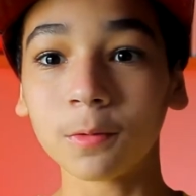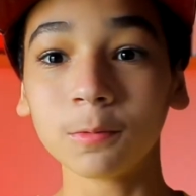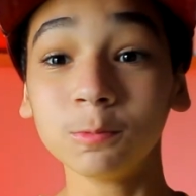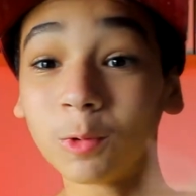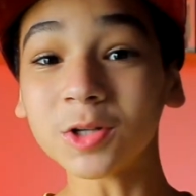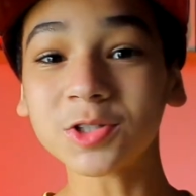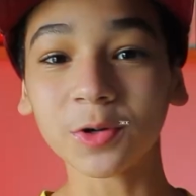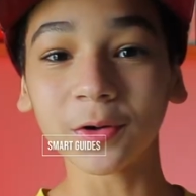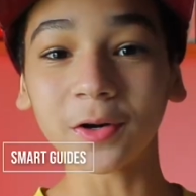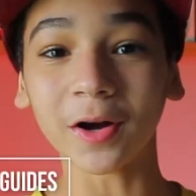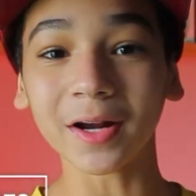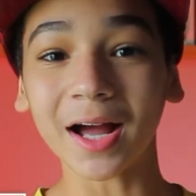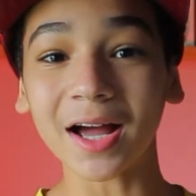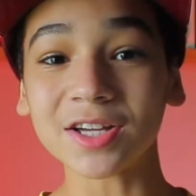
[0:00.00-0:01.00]
What's going
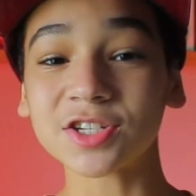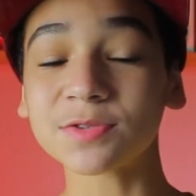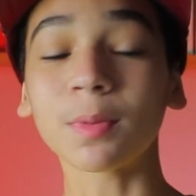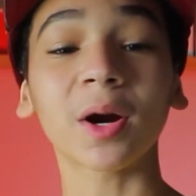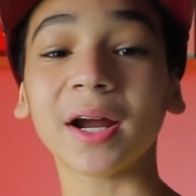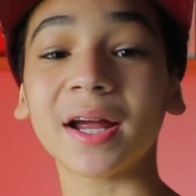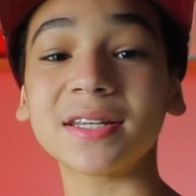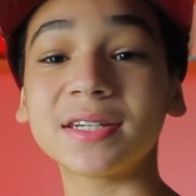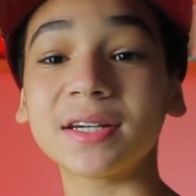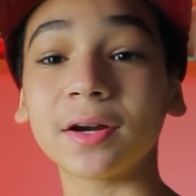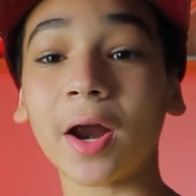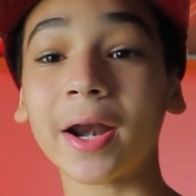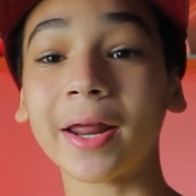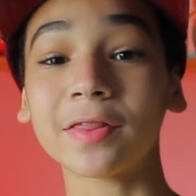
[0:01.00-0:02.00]
on, guys? SmartGuides
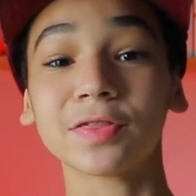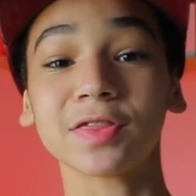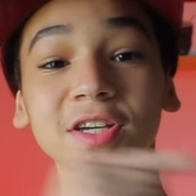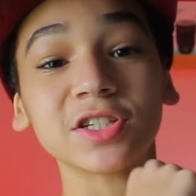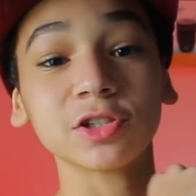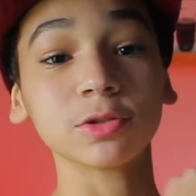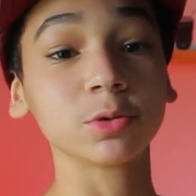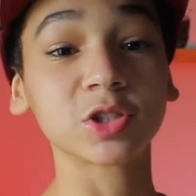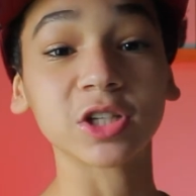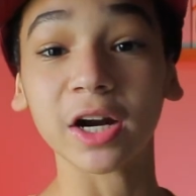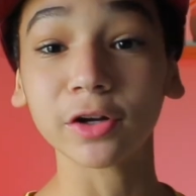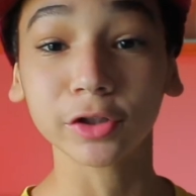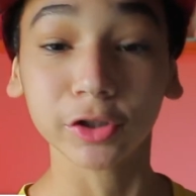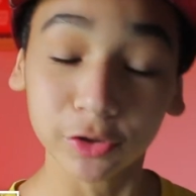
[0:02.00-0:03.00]
here, and on this YouTube
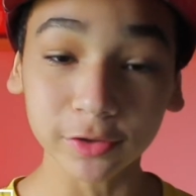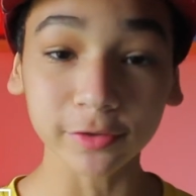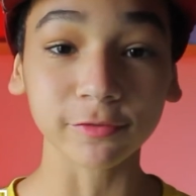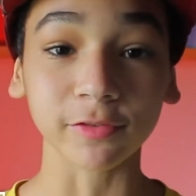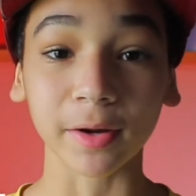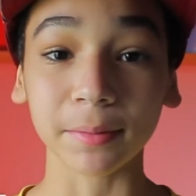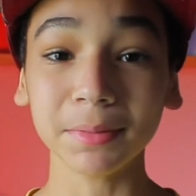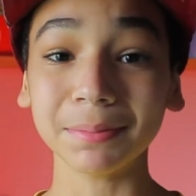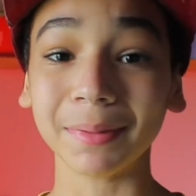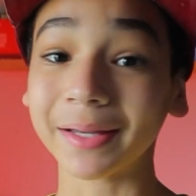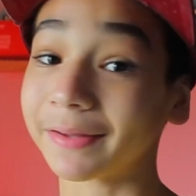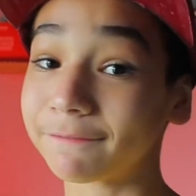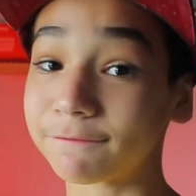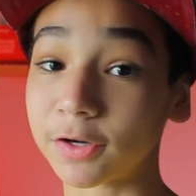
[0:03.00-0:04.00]
channel you can find me
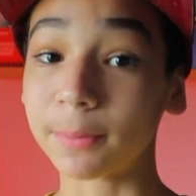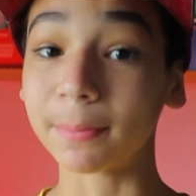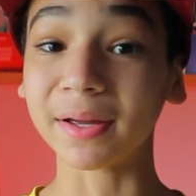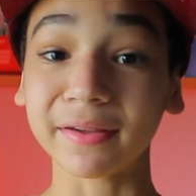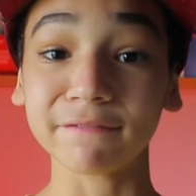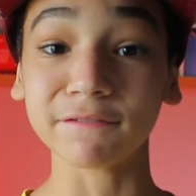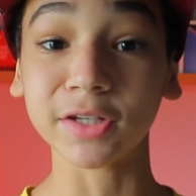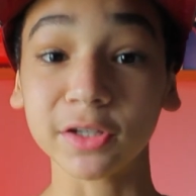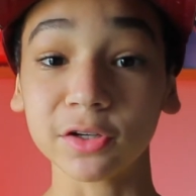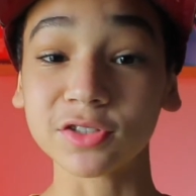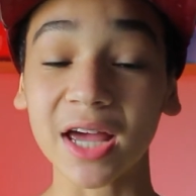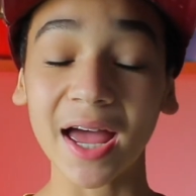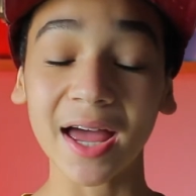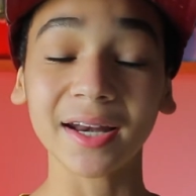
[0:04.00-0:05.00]
making filmmaking
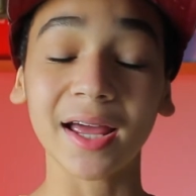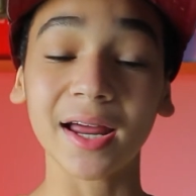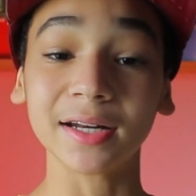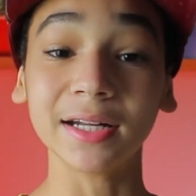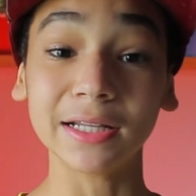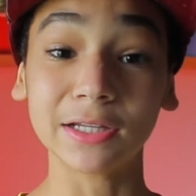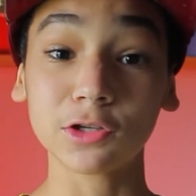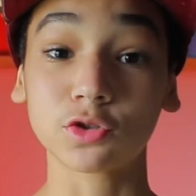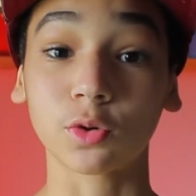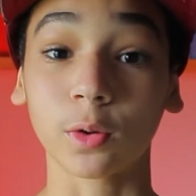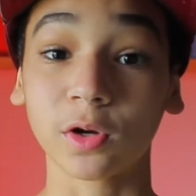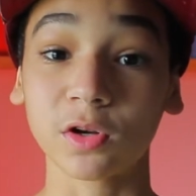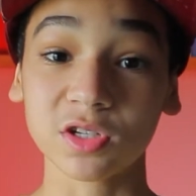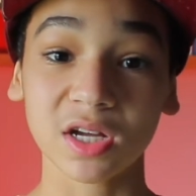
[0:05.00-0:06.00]
videos and editing
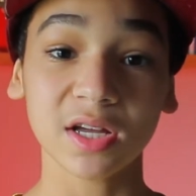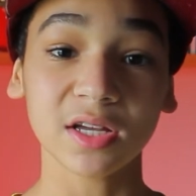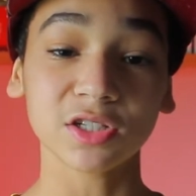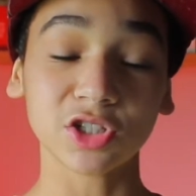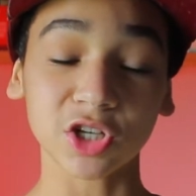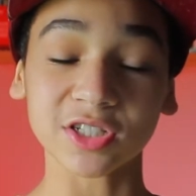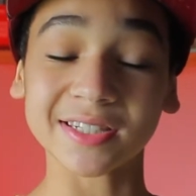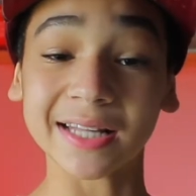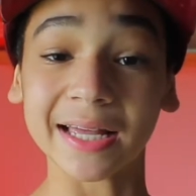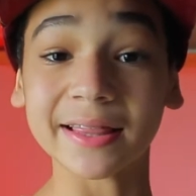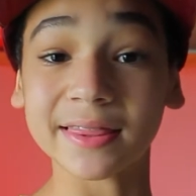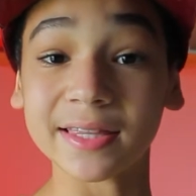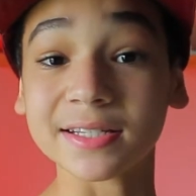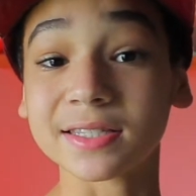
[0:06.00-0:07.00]
tutorials just
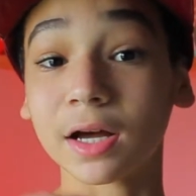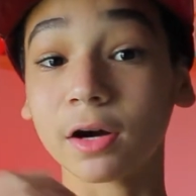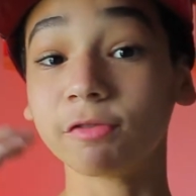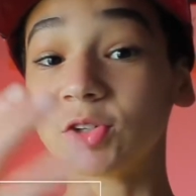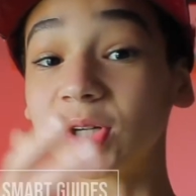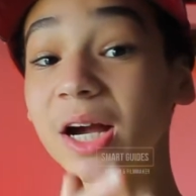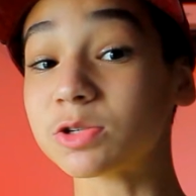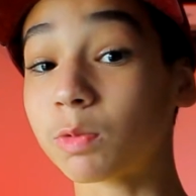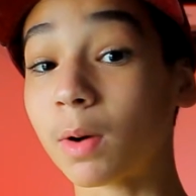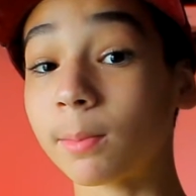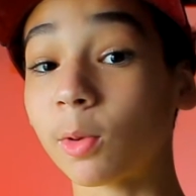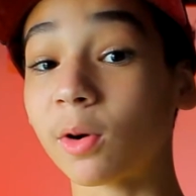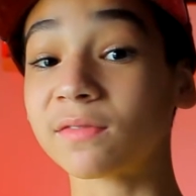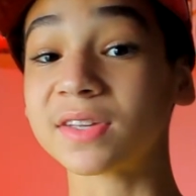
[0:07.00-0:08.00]
like this. Now if you guys
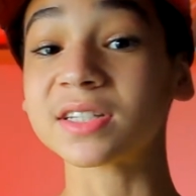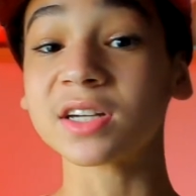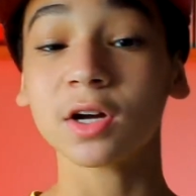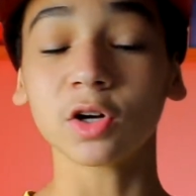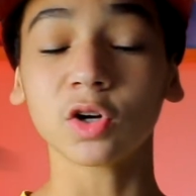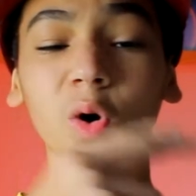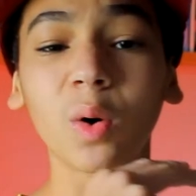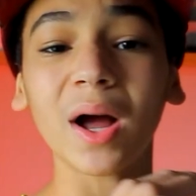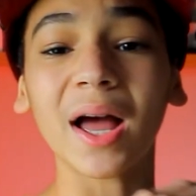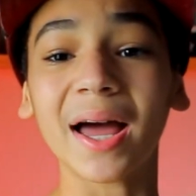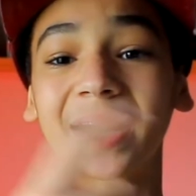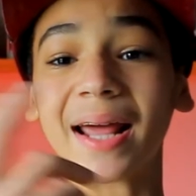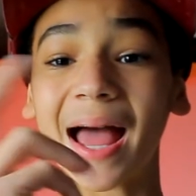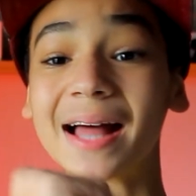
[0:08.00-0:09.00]
want more of this, go
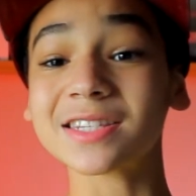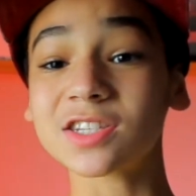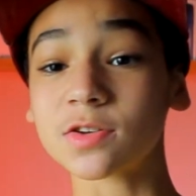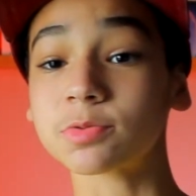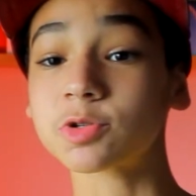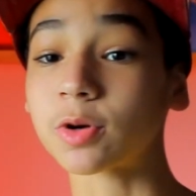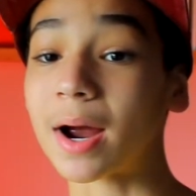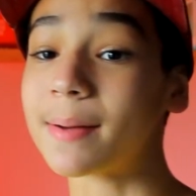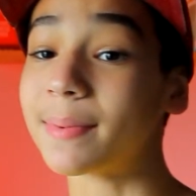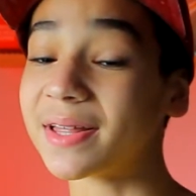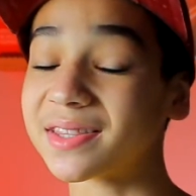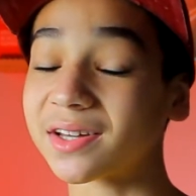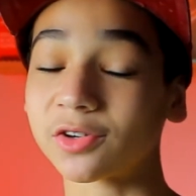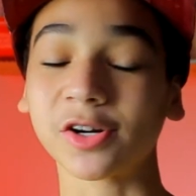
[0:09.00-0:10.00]
ahead and subscribe
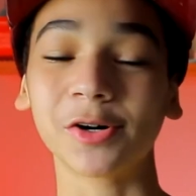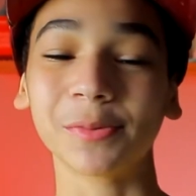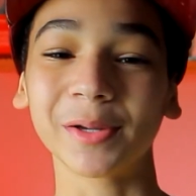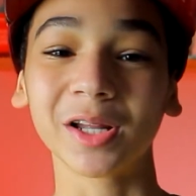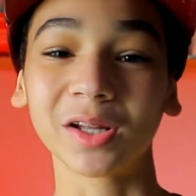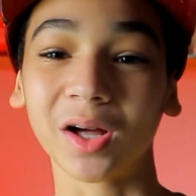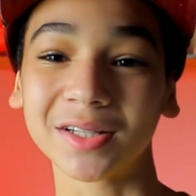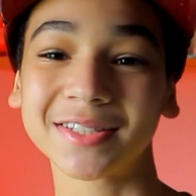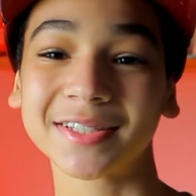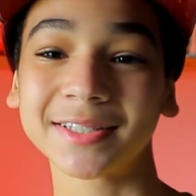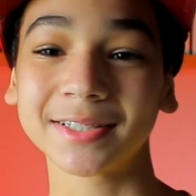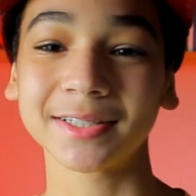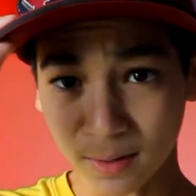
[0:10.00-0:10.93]
and that would help me a lot.